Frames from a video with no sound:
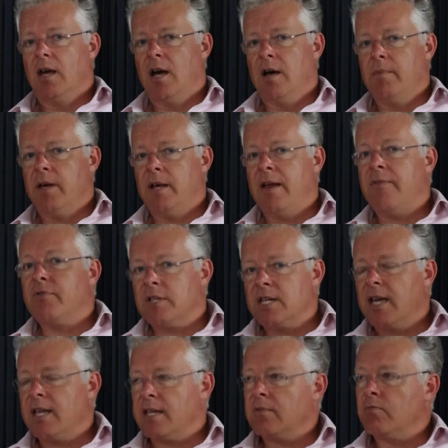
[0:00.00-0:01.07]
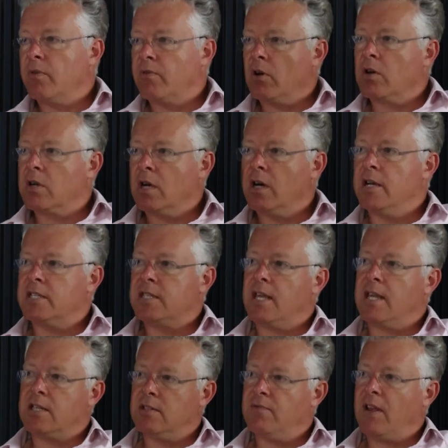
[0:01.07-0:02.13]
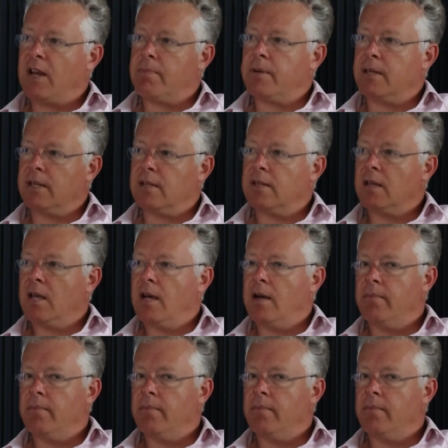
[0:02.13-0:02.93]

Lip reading: And every day we've got guys there developing